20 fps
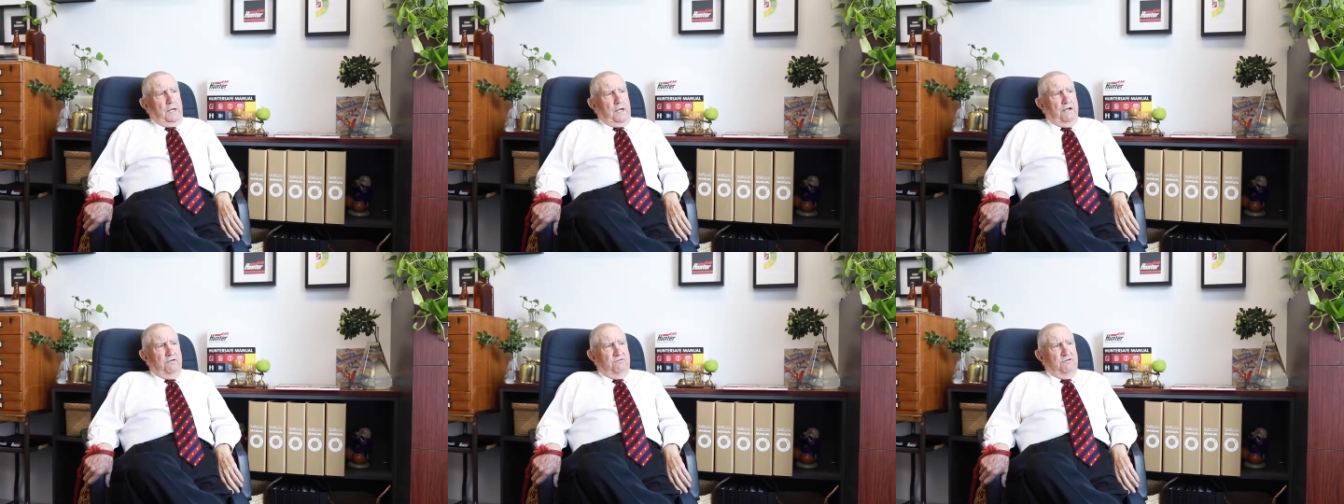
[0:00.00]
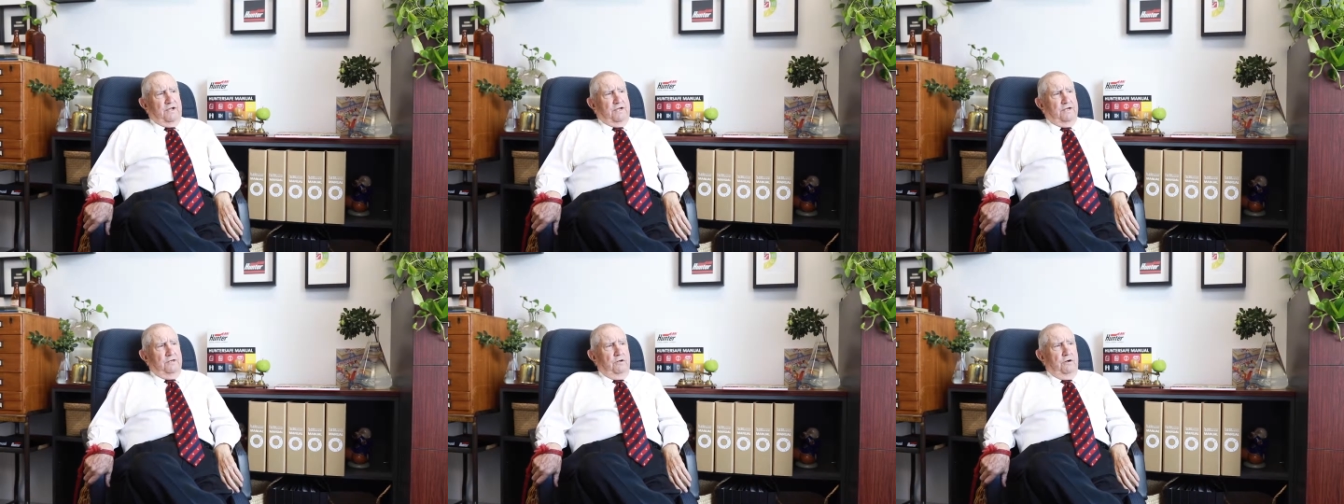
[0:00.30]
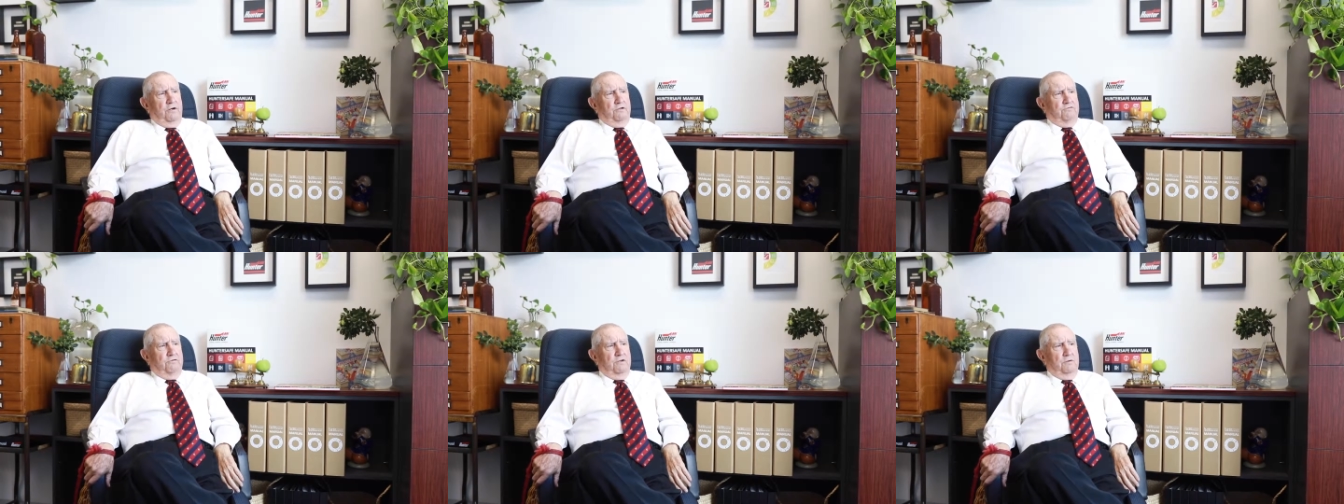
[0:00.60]
he said, can
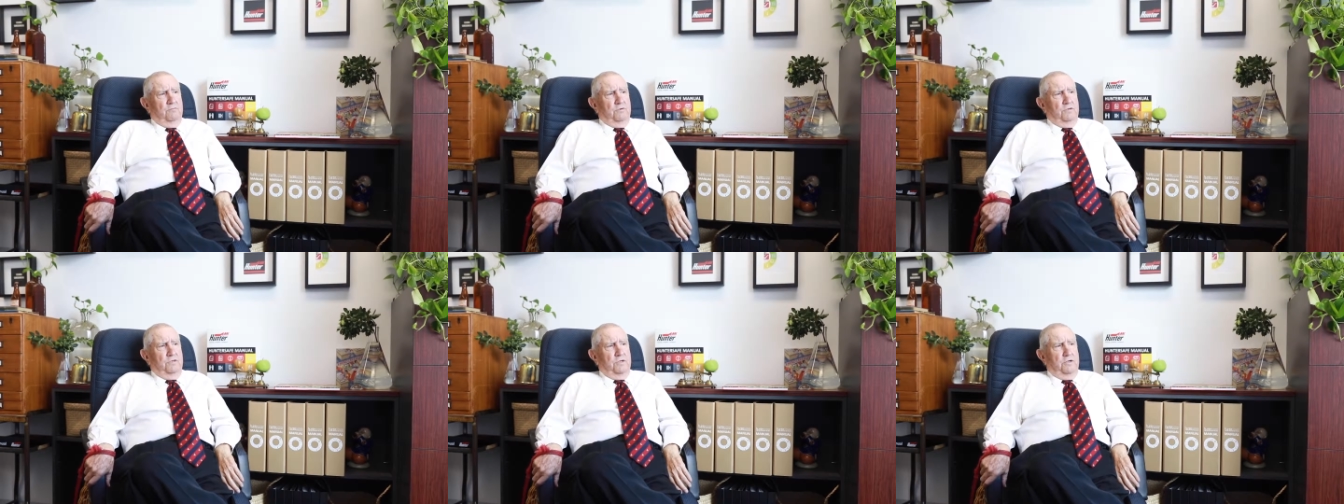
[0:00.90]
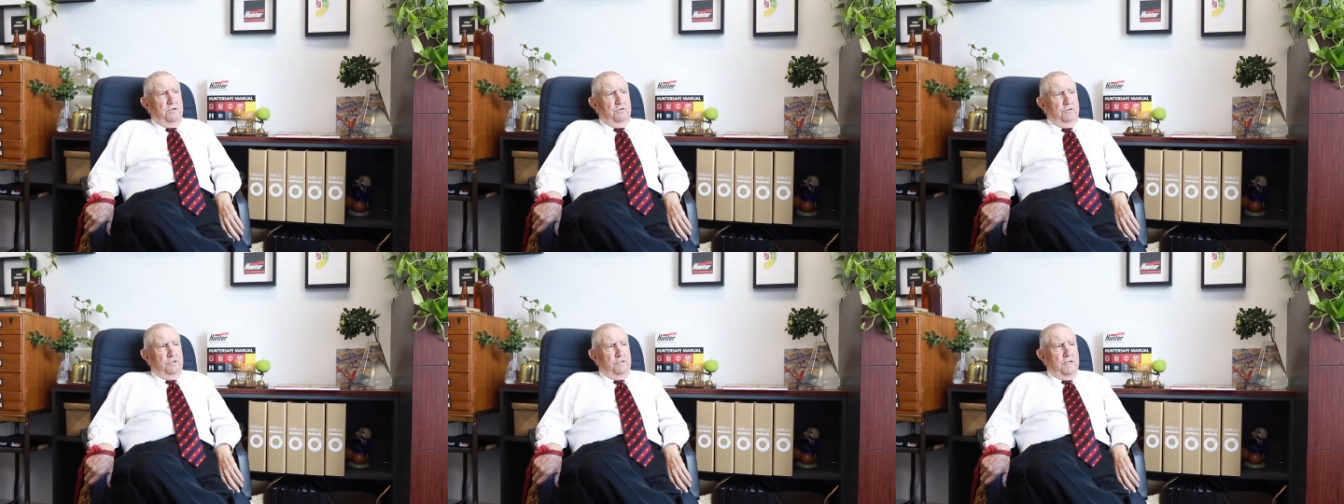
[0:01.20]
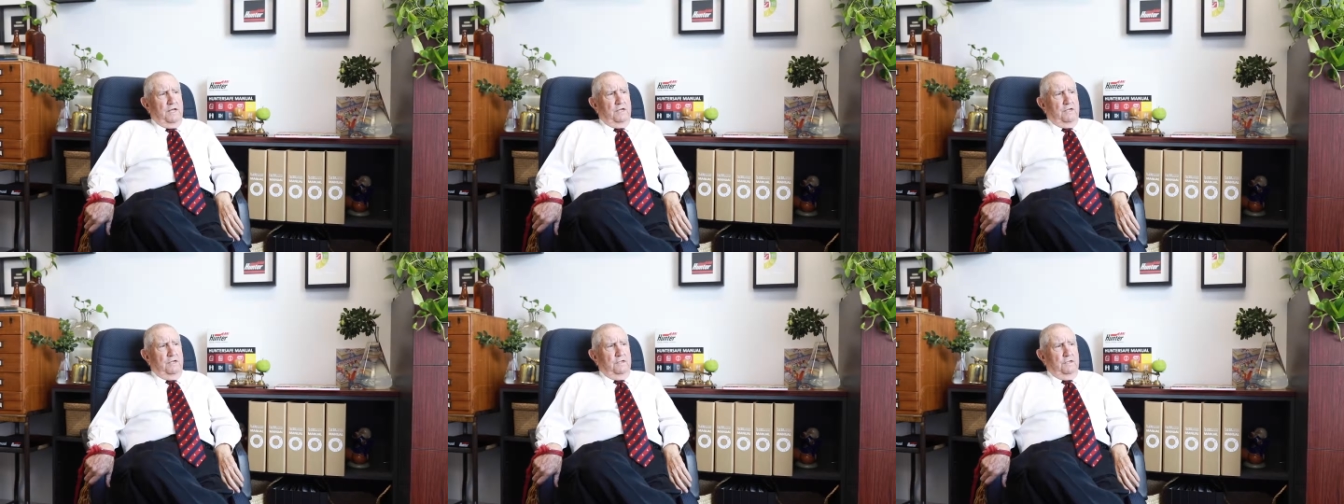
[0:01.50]
I sit with you and
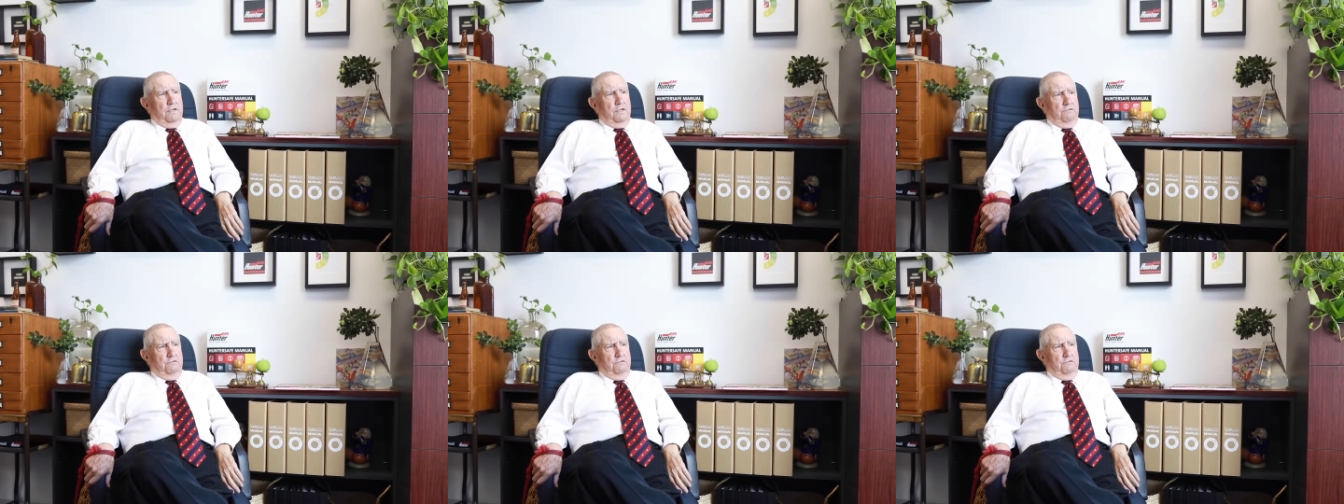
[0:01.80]
Alan?